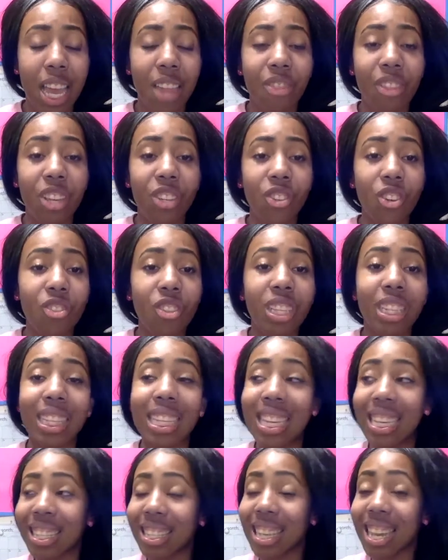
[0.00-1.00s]
These are the
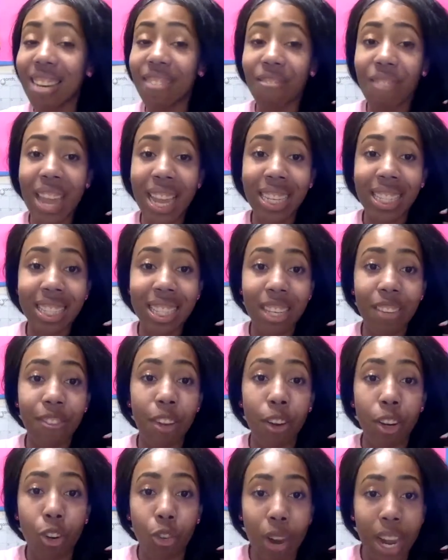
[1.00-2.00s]
least invasive
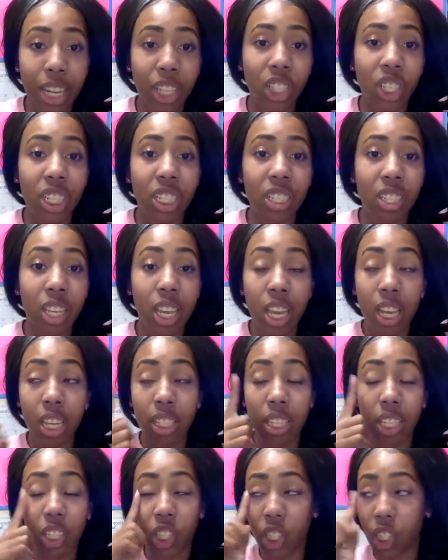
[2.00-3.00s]
corrections,
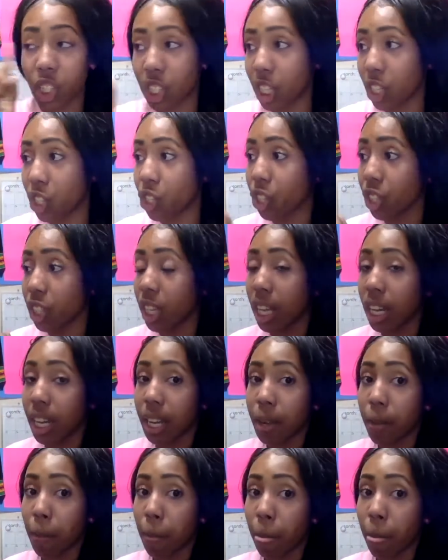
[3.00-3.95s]
such as teacher look,